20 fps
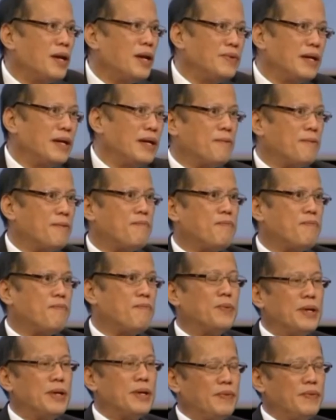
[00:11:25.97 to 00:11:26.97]
One of
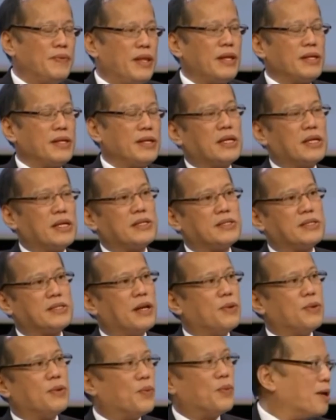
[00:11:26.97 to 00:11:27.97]
the things that is
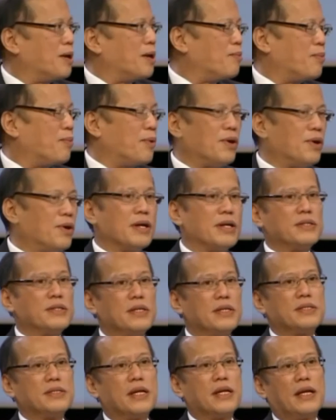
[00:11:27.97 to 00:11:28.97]
still a work in
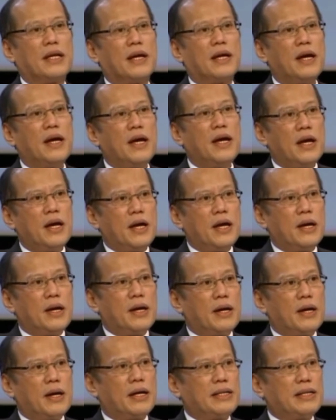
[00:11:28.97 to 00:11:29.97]
progress is that
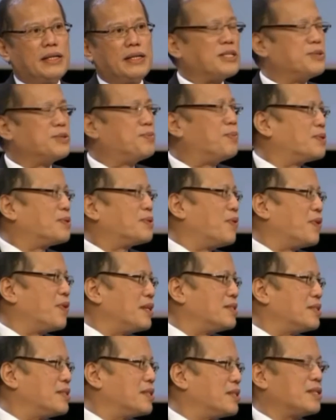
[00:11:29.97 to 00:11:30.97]
textbooks, for
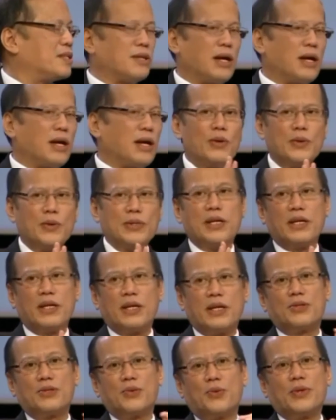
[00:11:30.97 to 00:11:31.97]
instance, is always
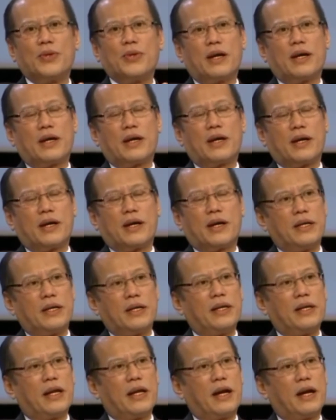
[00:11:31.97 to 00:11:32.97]
an issue within our
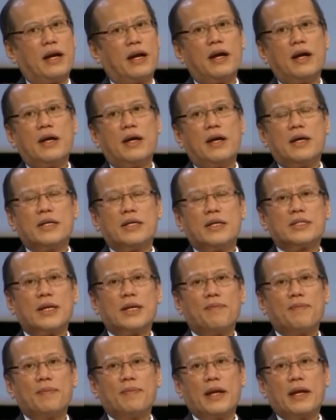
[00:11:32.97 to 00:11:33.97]
country. There are
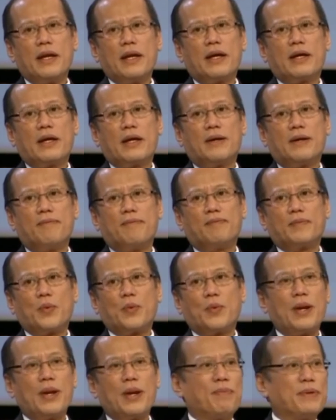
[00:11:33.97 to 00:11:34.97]
something like
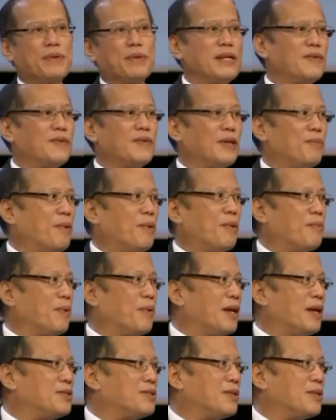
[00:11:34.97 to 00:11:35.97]
20% of the
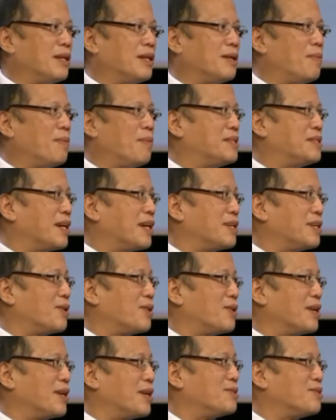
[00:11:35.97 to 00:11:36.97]
population in the basic
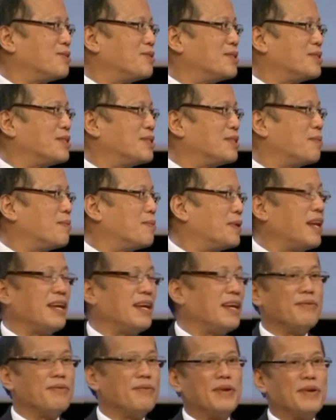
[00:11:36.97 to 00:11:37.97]
education system at
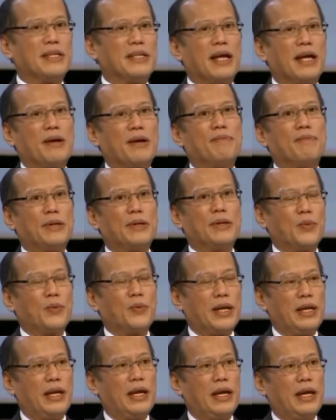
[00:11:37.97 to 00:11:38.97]
any given time, about
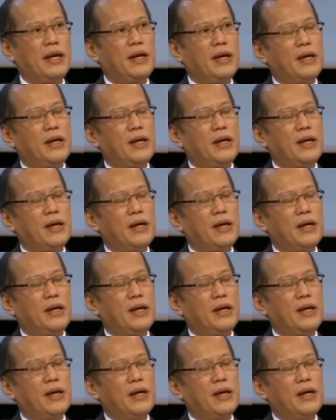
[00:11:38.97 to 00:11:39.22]
23